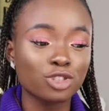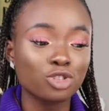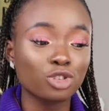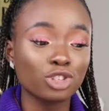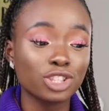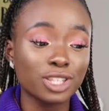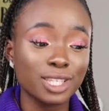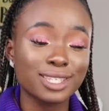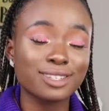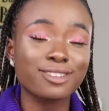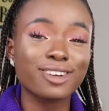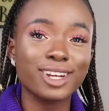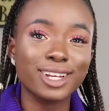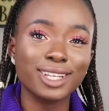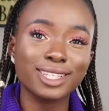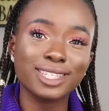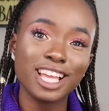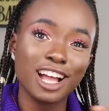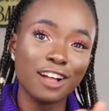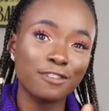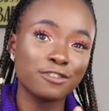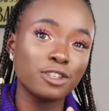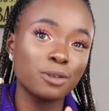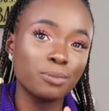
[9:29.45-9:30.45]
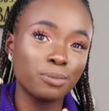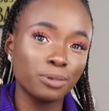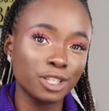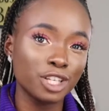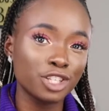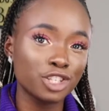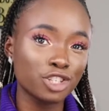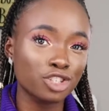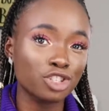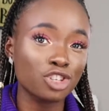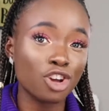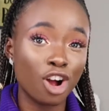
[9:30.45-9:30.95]
So these credits have
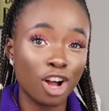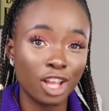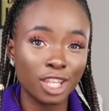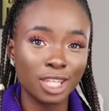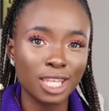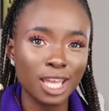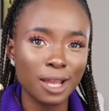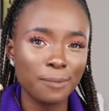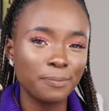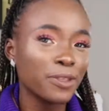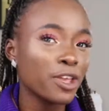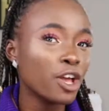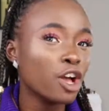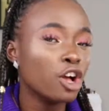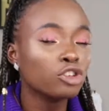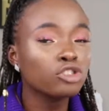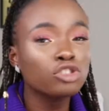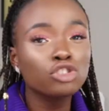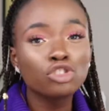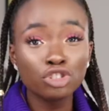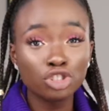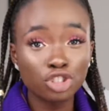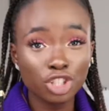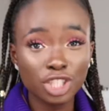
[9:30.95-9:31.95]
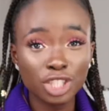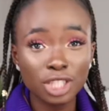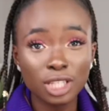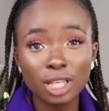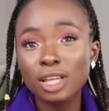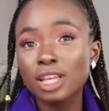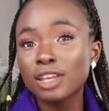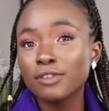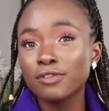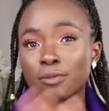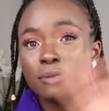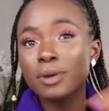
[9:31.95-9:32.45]
stipulations on them. So don't just
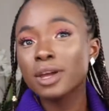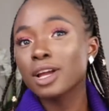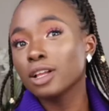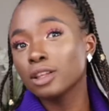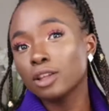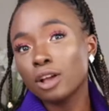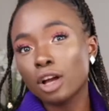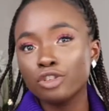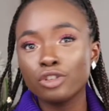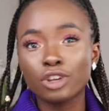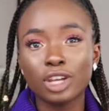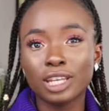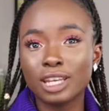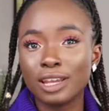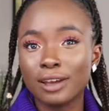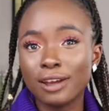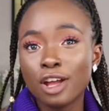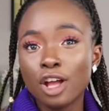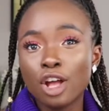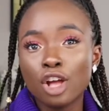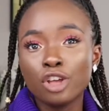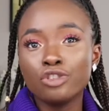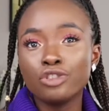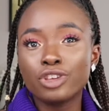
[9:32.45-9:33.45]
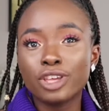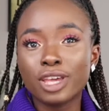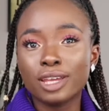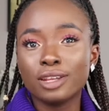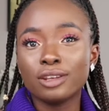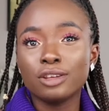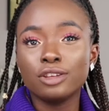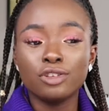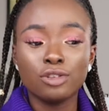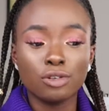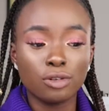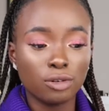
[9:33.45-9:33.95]
think if you make a lot, you can
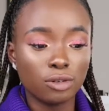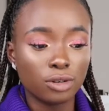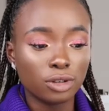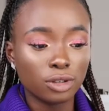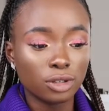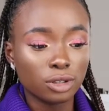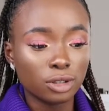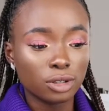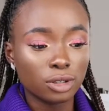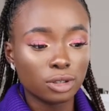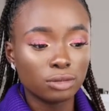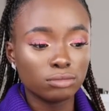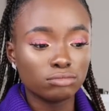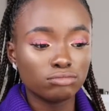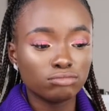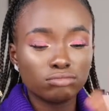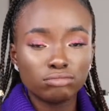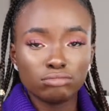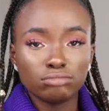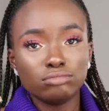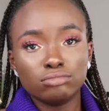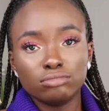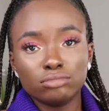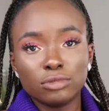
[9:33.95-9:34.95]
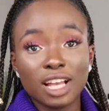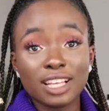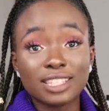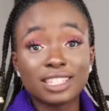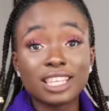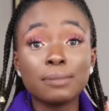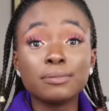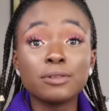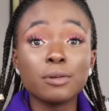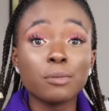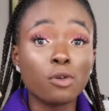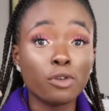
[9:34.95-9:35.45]
you know,
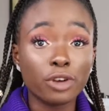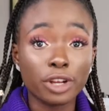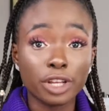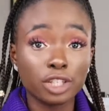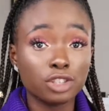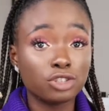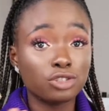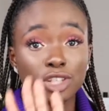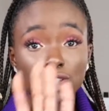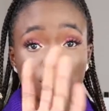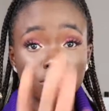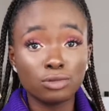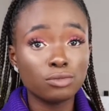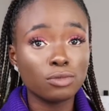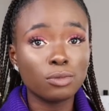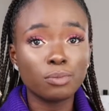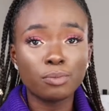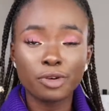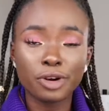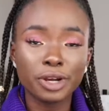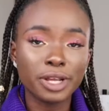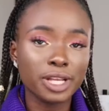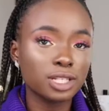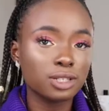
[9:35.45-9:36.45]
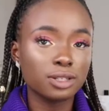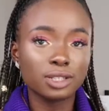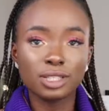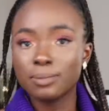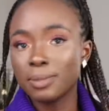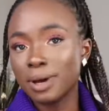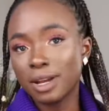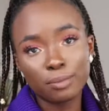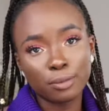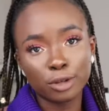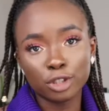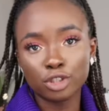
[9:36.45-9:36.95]
accept the mortgage. You can do mortgage, doesn't
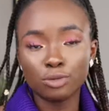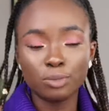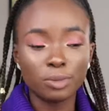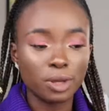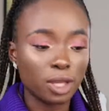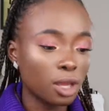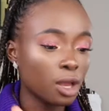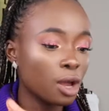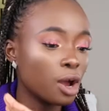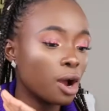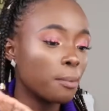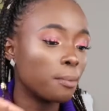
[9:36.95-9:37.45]
matter how much you make.